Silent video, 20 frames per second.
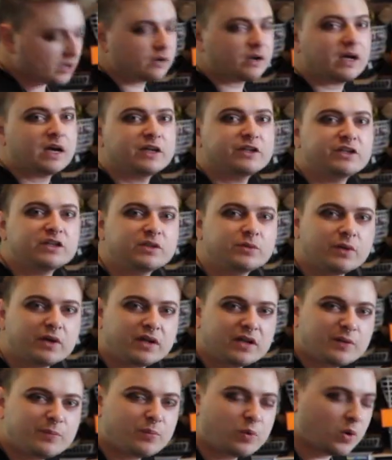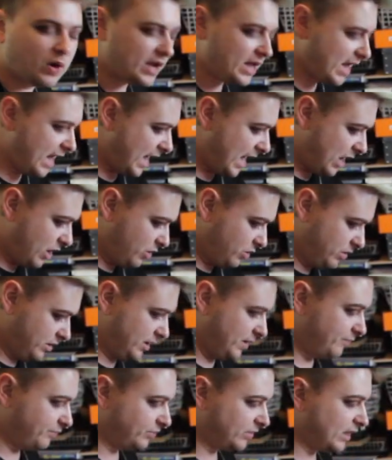Okay, I just wanted to point out
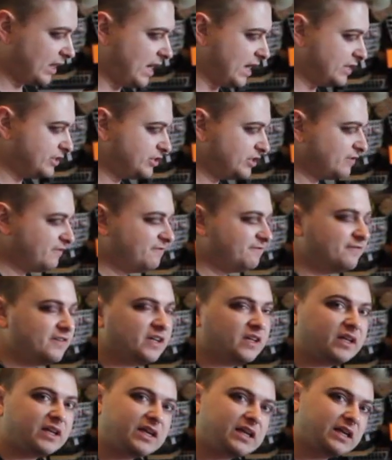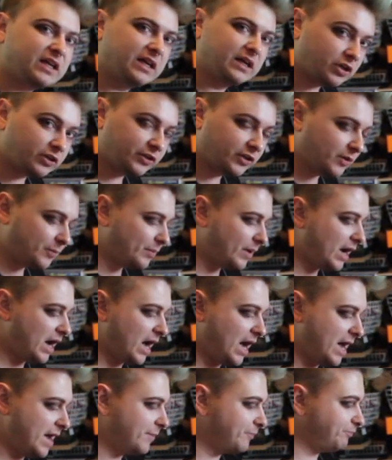as you're filling your little
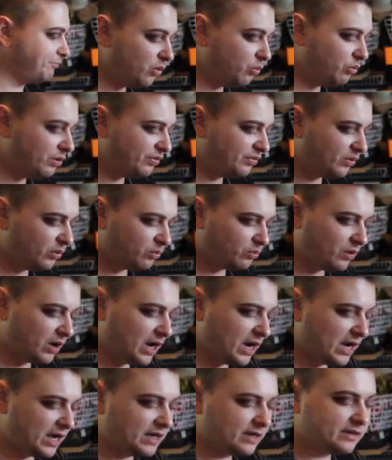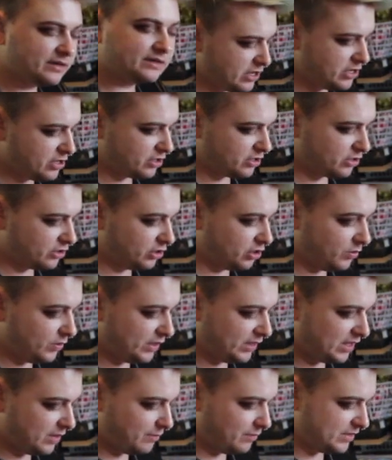pot with the rocks and you're
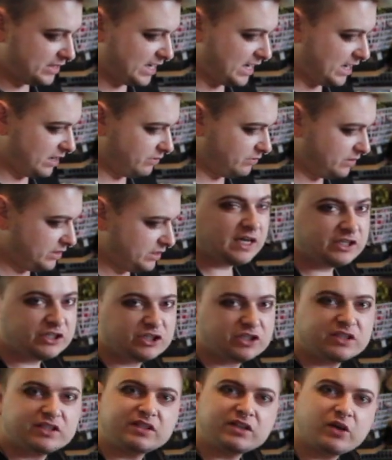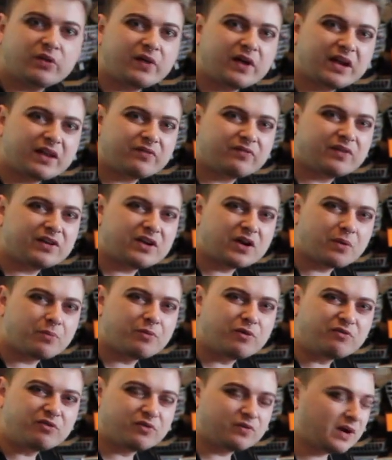gluing them down, it's just so that they don't
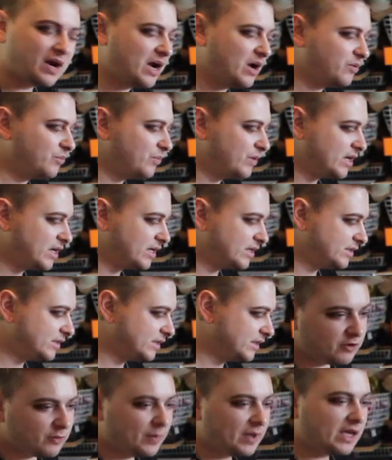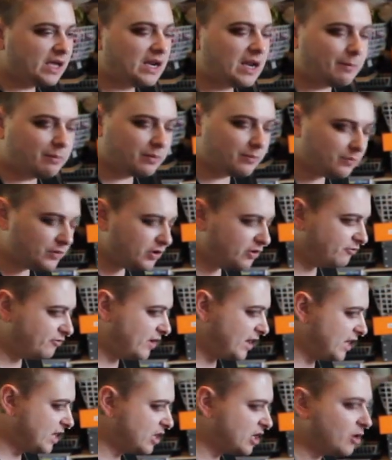move around because if you pick it up and move
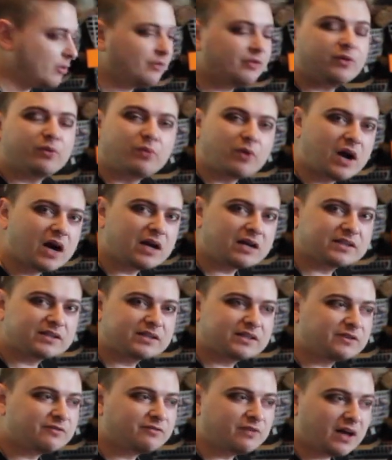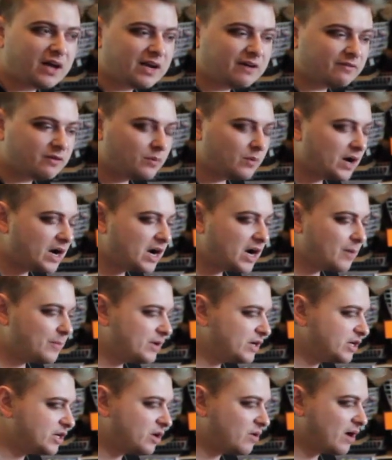it, you don't want the rocks to fly everywhere. I
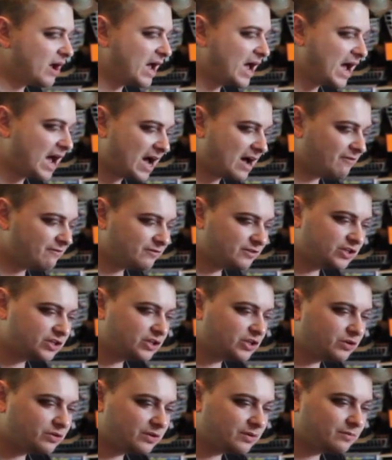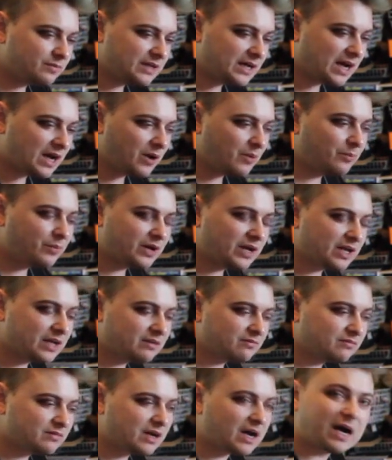mean, you don't have to glue them down, but
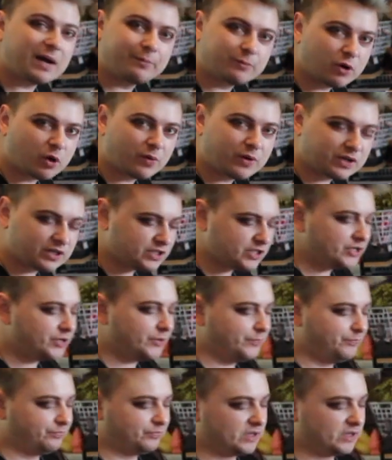I'm going to.